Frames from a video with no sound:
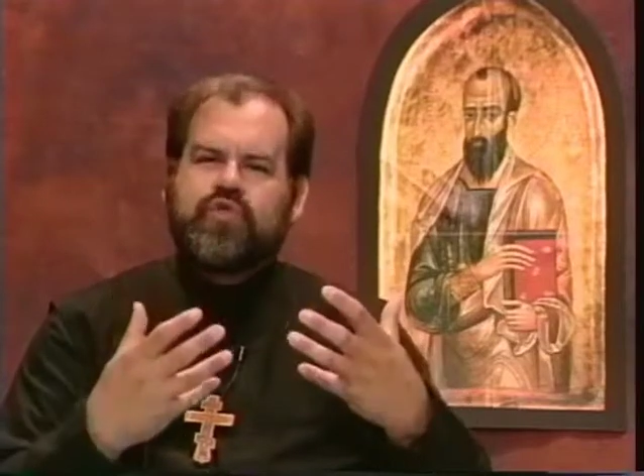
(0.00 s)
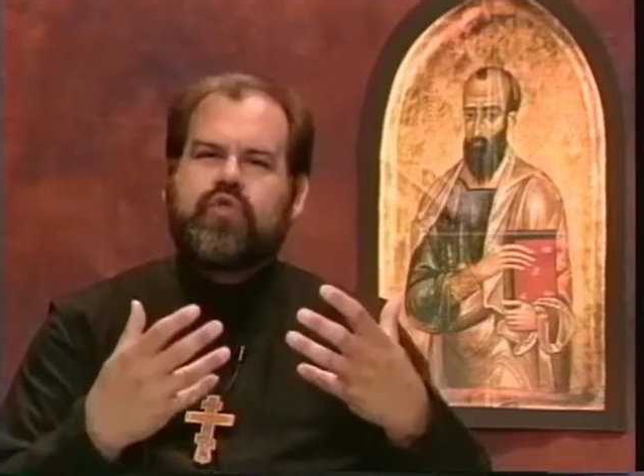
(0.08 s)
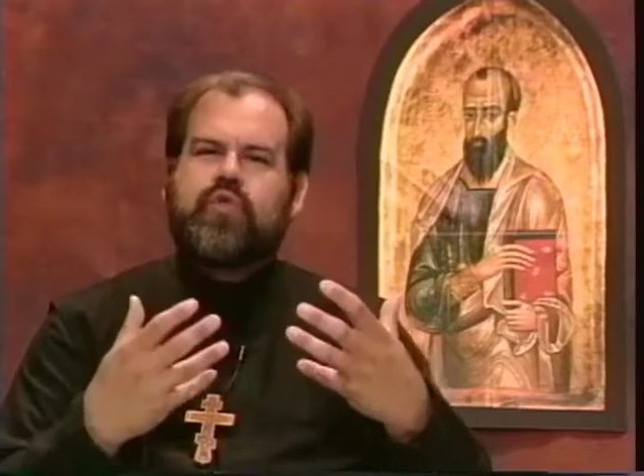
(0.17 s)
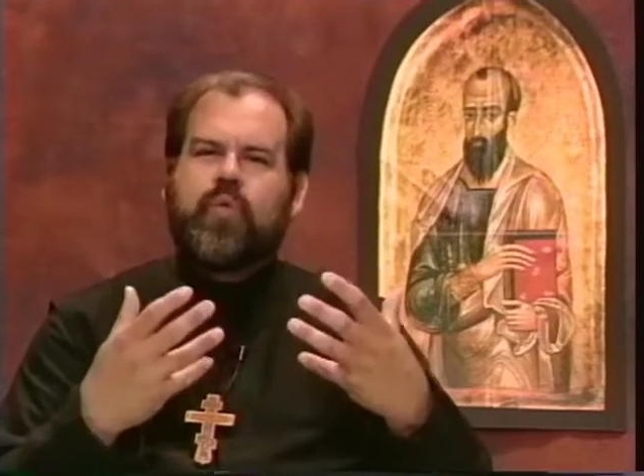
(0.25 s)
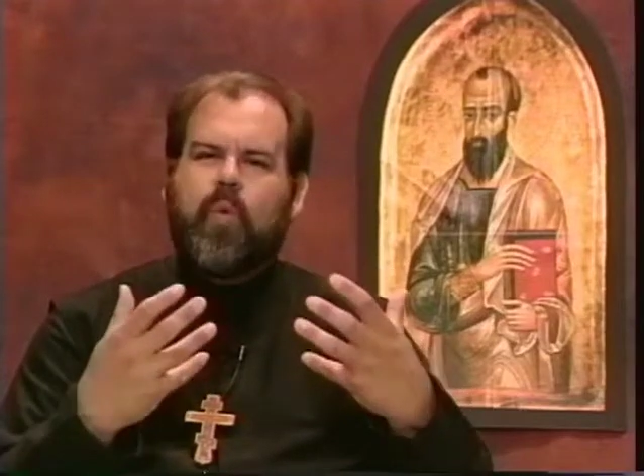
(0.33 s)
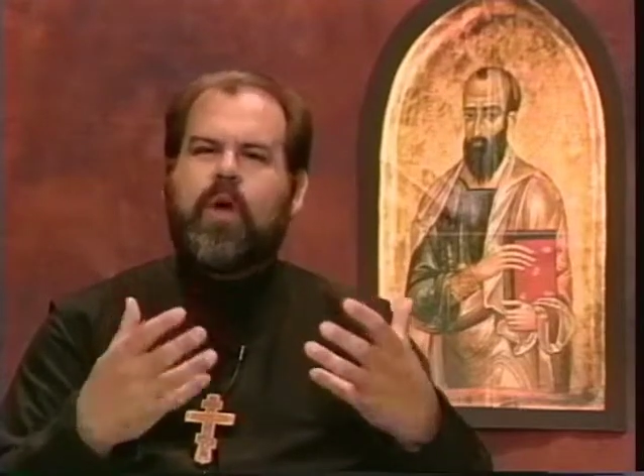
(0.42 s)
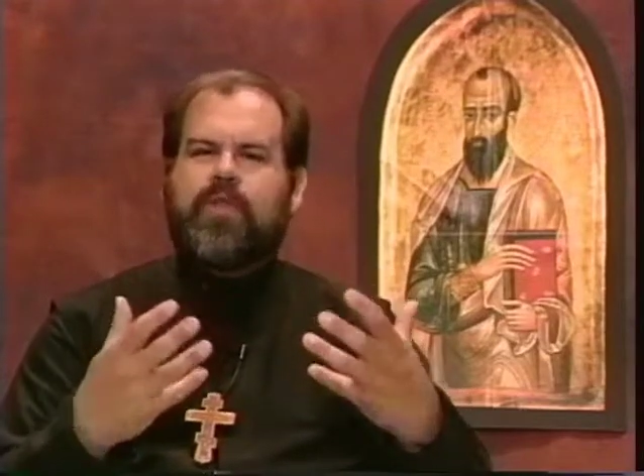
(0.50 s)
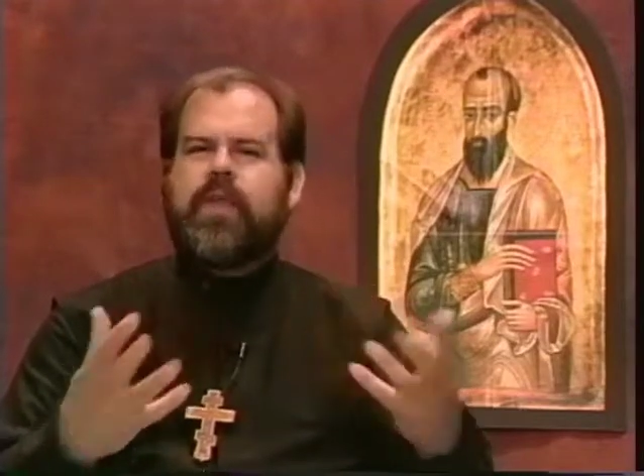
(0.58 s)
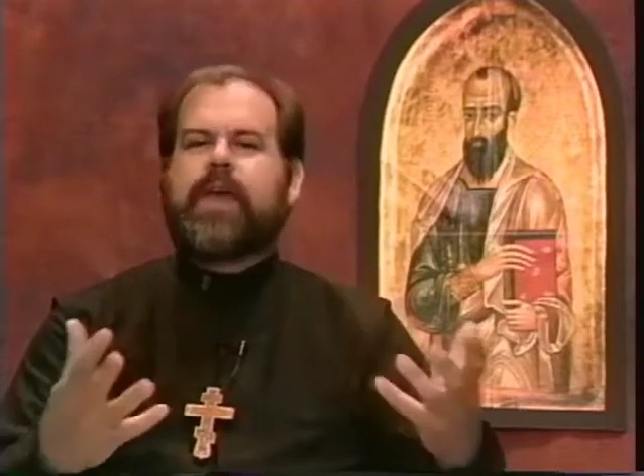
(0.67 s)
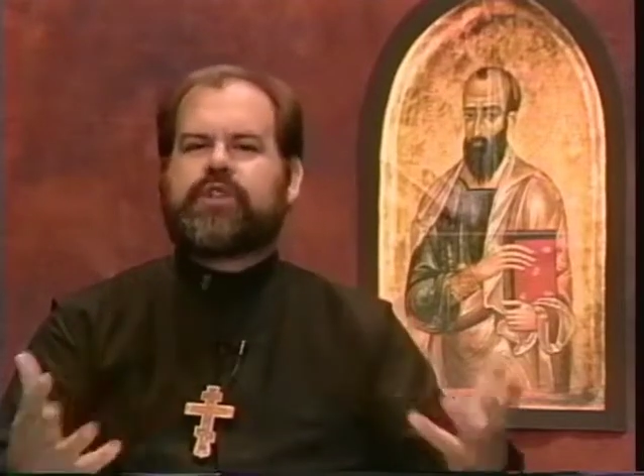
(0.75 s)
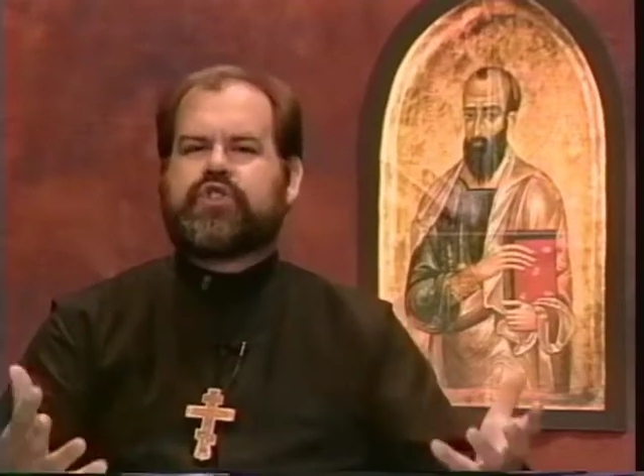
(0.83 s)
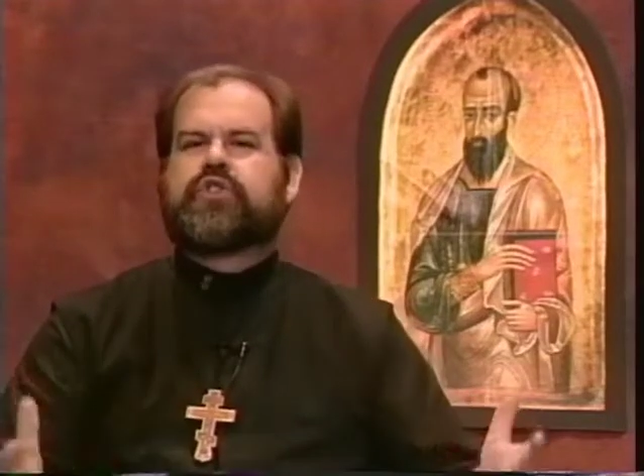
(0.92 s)
do what
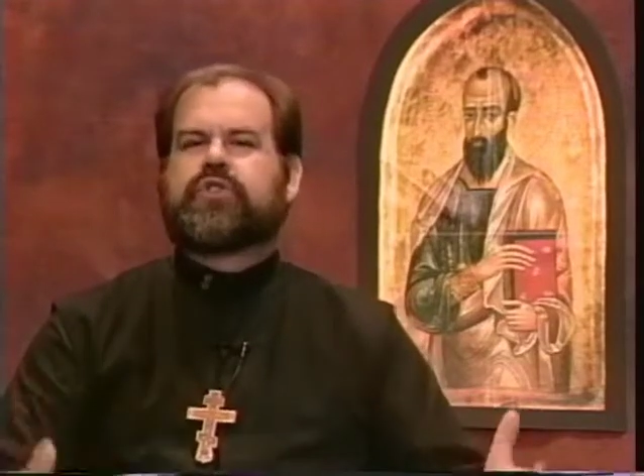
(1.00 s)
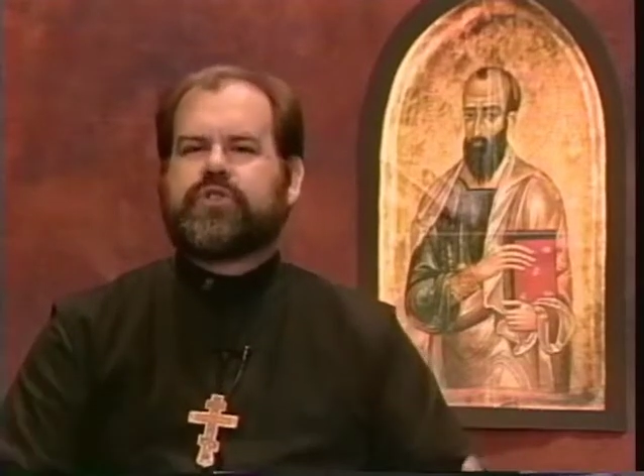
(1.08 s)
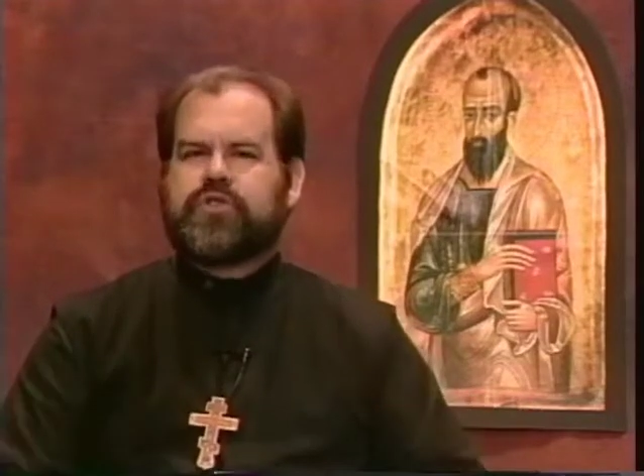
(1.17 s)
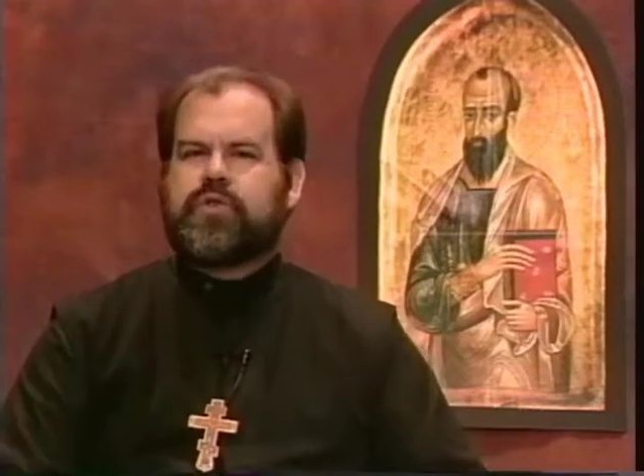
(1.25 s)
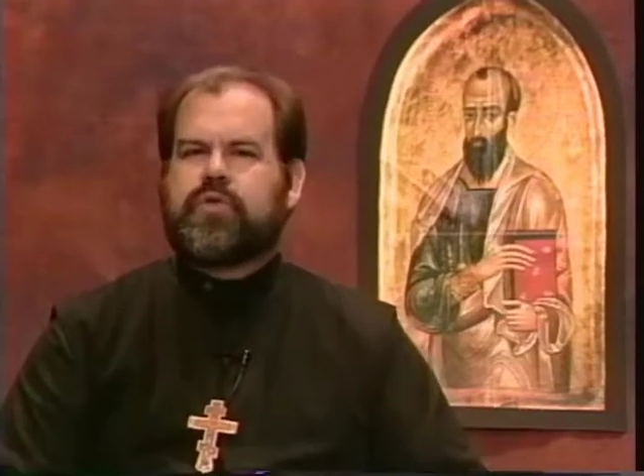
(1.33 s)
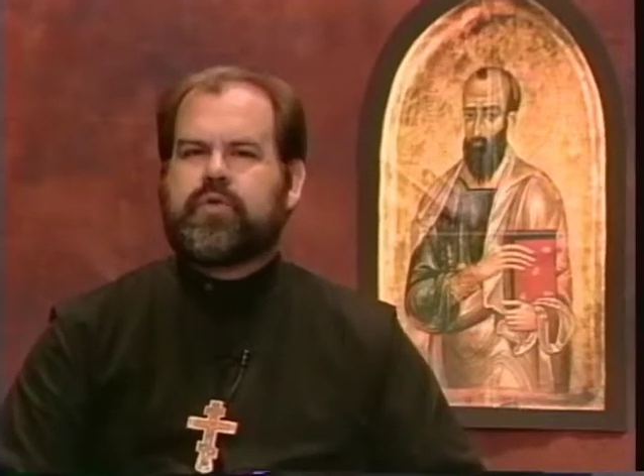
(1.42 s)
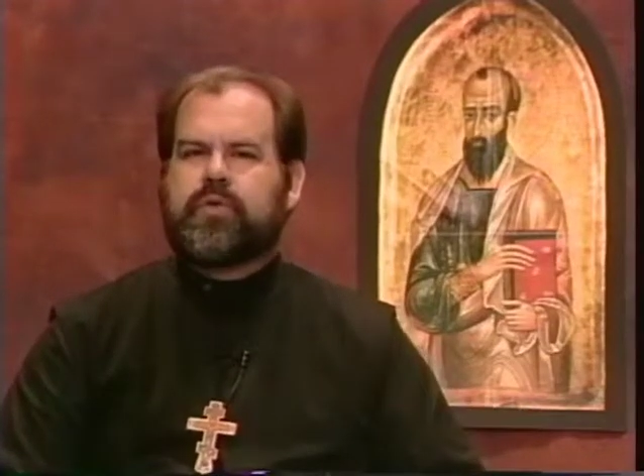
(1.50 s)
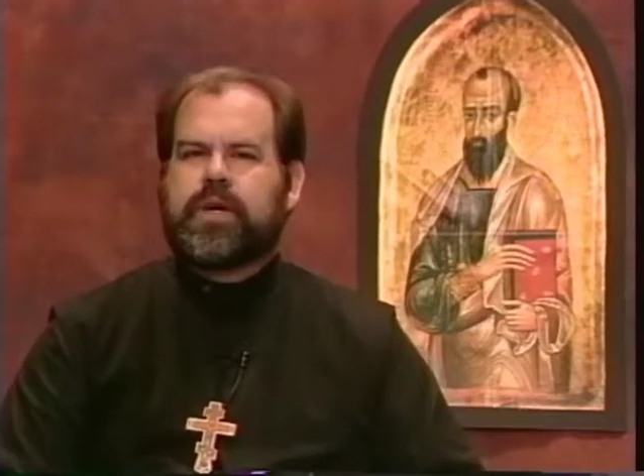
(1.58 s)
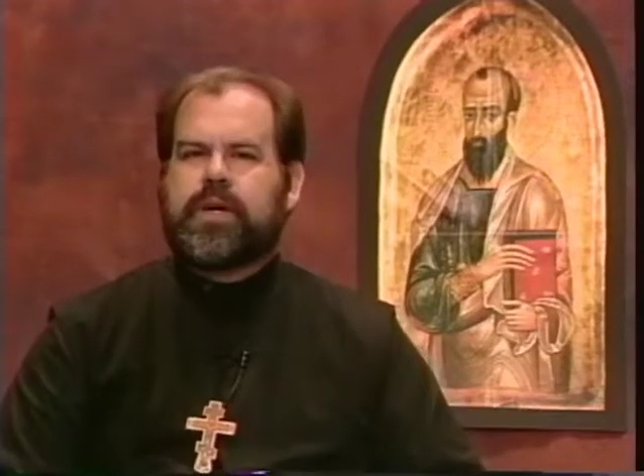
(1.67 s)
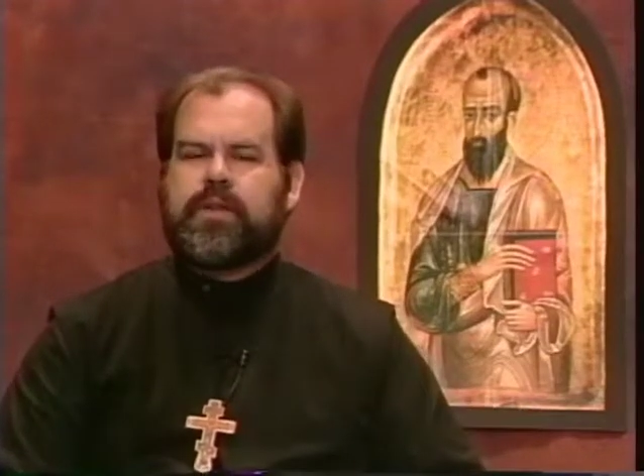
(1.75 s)
they should do.